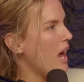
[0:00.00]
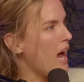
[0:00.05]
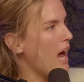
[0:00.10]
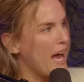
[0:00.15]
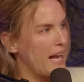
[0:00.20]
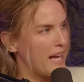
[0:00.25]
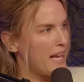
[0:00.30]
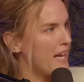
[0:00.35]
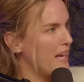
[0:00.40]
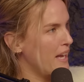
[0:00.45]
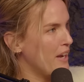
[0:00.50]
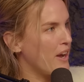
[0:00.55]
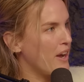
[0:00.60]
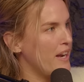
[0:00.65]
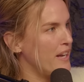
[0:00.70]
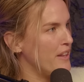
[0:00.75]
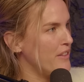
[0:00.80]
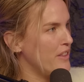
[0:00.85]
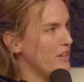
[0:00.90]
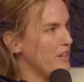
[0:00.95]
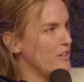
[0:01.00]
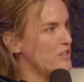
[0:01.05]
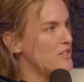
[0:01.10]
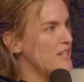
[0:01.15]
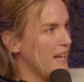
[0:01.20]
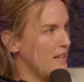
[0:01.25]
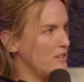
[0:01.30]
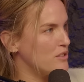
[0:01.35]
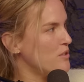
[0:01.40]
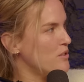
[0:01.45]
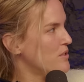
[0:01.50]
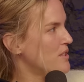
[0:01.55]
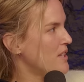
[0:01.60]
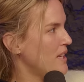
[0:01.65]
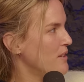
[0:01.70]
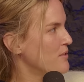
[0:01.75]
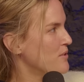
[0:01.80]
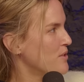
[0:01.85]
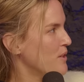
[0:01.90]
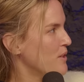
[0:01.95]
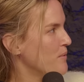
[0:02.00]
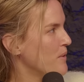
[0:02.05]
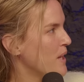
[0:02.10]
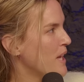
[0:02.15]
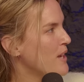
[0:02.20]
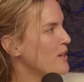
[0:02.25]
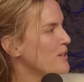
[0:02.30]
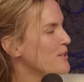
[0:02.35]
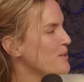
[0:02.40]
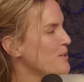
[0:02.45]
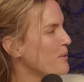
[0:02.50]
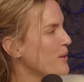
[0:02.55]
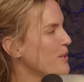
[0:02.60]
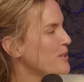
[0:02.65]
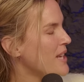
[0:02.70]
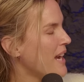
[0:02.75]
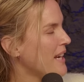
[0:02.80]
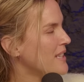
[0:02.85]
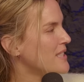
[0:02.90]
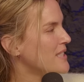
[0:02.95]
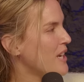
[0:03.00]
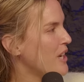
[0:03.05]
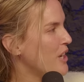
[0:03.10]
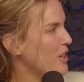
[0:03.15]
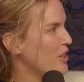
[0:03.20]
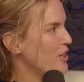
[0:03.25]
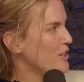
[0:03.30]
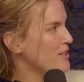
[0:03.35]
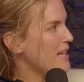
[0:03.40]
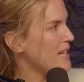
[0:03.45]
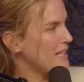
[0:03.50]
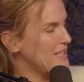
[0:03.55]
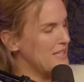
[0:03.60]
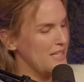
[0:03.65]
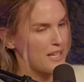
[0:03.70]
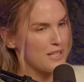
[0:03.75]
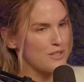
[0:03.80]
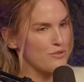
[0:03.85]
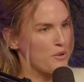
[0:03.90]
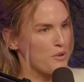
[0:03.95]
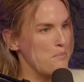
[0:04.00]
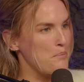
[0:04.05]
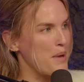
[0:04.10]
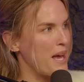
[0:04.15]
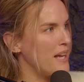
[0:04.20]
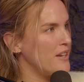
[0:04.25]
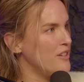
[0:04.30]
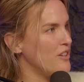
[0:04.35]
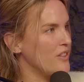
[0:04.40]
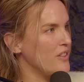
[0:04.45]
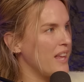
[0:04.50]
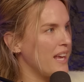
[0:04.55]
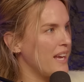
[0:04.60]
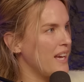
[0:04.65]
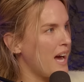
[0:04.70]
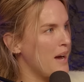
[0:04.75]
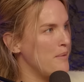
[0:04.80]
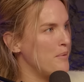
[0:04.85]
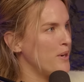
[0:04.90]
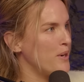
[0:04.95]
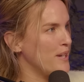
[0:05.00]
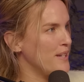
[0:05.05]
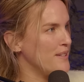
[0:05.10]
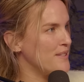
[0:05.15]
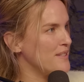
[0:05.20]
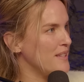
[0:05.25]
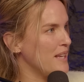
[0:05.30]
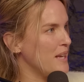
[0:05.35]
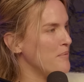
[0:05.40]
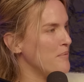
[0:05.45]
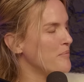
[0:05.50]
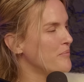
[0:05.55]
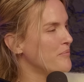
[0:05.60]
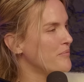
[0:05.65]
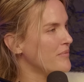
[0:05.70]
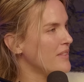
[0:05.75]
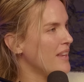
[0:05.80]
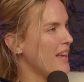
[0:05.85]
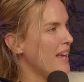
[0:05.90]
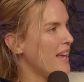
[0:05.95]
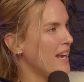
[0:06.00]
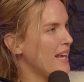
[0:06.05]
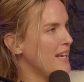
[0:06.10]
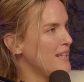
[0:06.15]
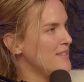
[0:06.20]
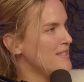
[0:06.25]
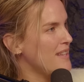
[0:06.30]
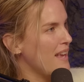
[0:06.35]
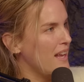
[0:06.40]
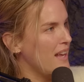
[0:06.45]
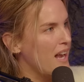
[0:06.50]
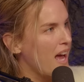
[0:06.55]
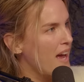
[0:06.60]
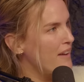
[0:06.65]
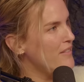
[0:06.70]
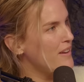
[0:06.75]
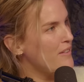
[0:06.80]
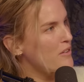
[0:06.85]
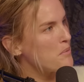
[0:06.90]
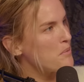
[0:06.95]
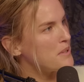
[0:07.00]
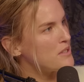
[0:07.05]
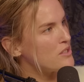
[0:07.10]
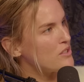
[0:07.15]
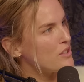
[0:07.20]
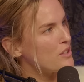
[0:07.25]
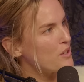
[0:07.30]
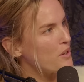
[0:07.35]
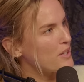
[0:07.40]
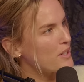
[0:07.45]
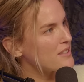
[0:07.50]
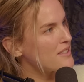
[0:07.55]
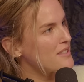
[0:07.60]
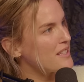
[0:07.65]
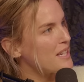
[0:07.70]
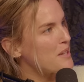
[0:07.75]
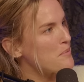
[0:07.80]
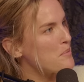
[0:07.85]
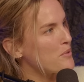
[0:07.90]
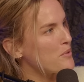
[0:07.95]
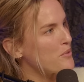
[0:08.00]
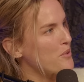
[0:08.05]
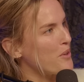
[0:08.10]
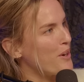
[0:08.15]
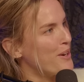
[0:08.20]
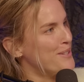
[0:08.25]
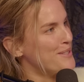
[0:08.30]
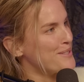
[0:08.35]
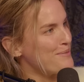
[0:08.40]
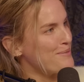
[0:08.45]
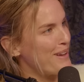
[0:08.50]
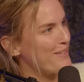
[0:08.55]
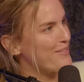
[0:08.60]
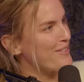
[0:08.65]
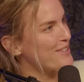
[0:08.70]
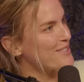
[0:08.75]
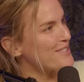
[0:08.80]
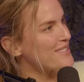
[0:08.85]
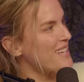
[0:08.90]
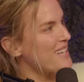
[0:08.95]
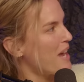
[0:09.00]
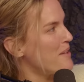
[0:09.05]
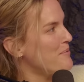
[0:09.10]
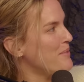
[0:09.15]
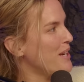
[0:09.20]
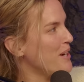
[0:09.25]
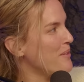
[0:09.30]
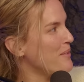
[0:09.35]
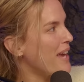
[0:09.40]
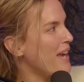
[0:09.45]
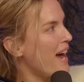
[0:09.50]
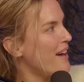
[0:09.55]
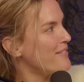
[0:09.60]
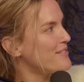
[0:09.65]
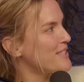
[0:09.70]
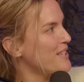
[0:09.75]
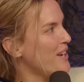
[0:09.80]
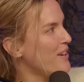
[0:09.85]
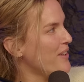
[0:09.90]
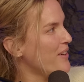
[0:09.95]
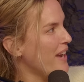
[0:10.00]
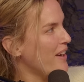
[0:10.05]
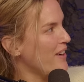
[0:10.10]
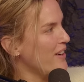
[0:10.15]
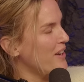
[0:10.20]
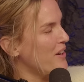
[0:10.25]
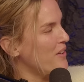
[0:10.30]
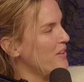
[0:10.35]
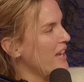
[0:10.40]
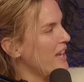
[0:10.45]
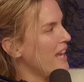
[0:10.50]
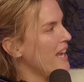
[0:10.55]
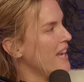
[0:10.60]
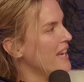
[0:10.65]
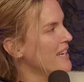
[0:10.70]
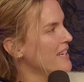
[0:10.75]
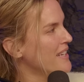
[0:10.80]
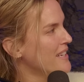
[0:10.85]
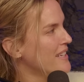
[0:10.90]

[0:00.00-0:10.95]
I can't hear anything you're saying, so see you soon. So we are texting, you're texting us from bed. You're like, I'm already asleep. And I said, I've never been to New York City before. It's my first time here. We have to go karaokeing.